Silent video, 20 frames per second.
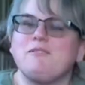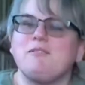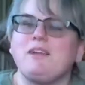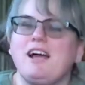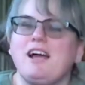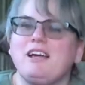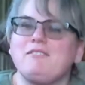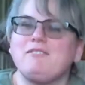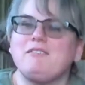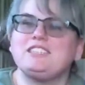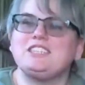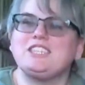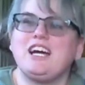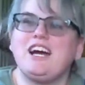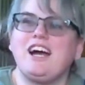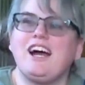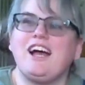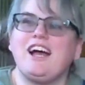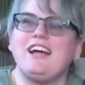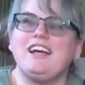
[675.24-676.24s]
you're blocking my
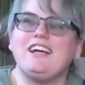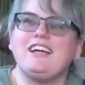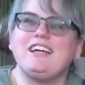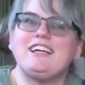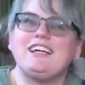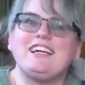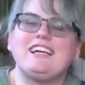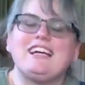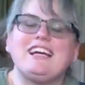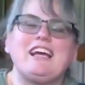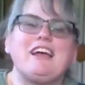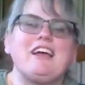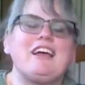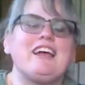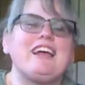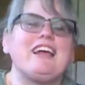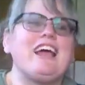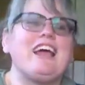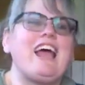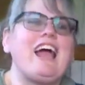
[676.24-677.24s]
shot
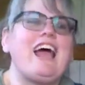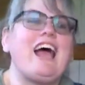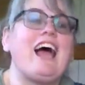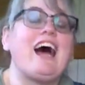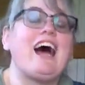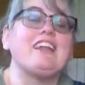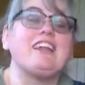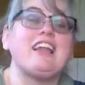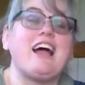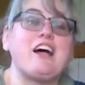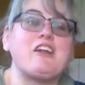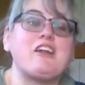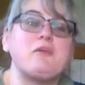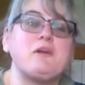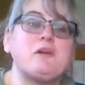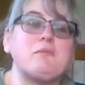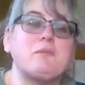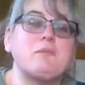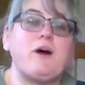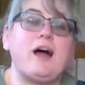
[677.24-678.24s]
a lot
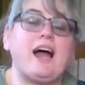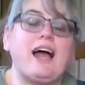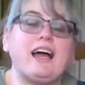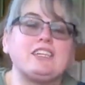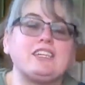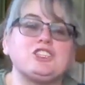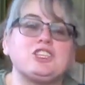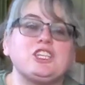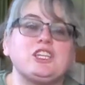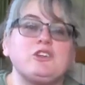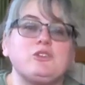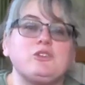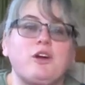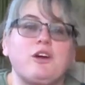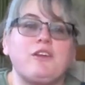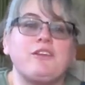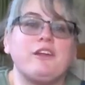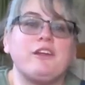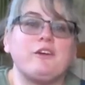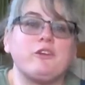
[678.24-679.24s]
of people actually
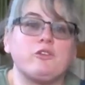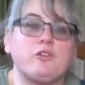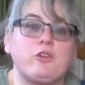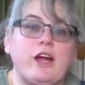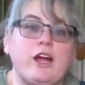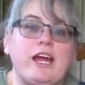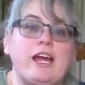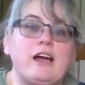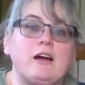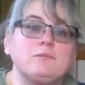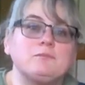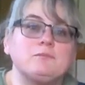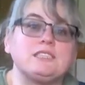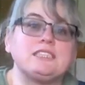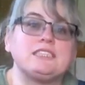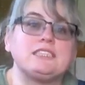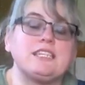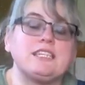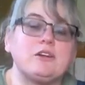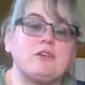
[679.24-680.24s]
run their
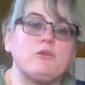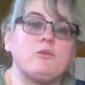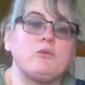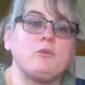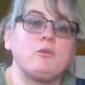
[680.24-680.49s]
rams